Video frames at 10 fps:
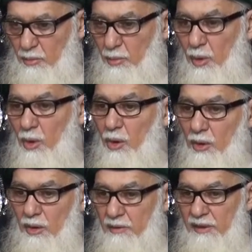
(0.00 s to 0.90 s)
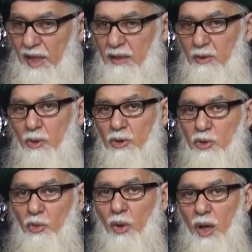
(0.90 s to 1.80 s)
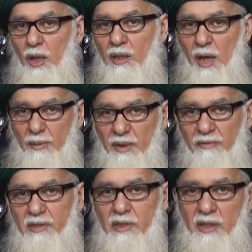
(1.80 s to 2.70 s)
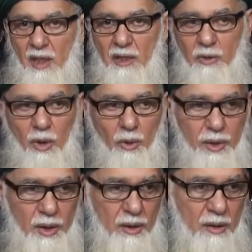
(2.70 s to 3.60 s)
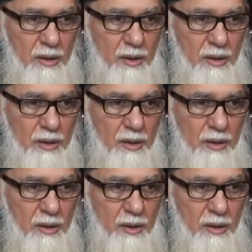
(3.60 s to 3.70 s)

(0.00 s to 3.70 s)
more than those who are coming, visiting, and going.